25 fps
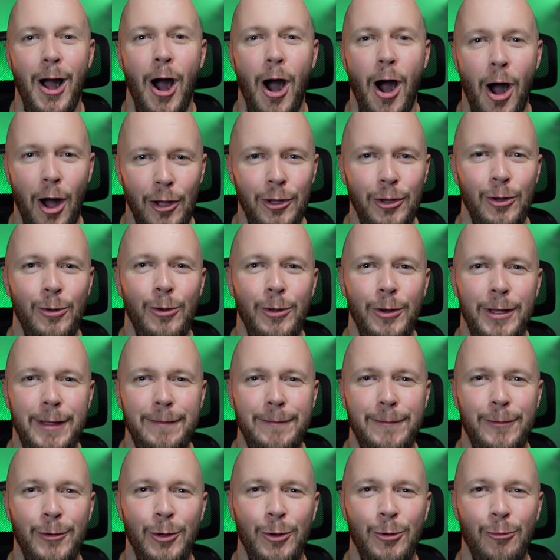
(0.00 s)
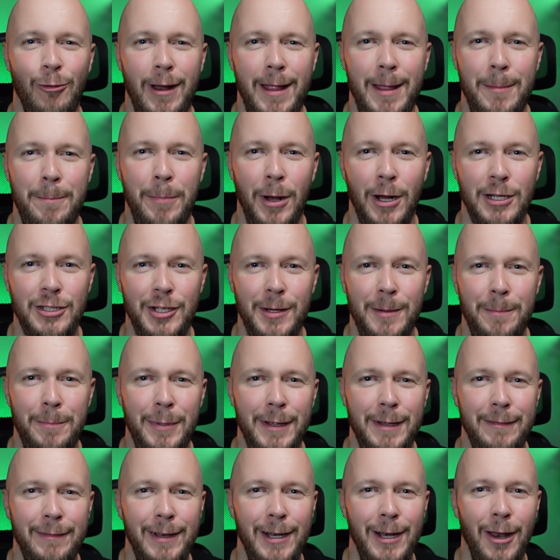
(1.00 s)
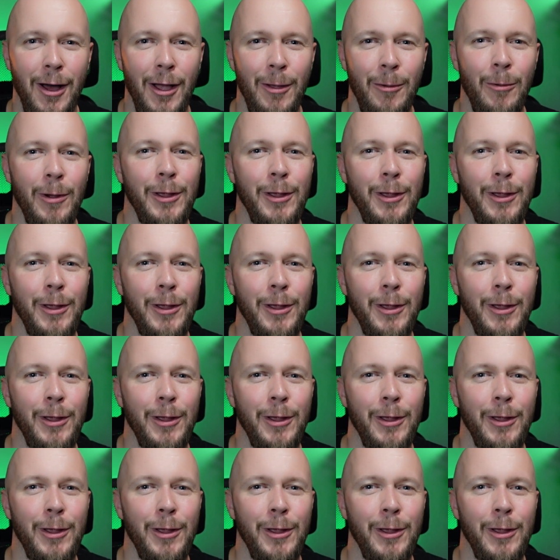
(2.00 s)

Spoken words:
Are you looking for a great budget bivvy light?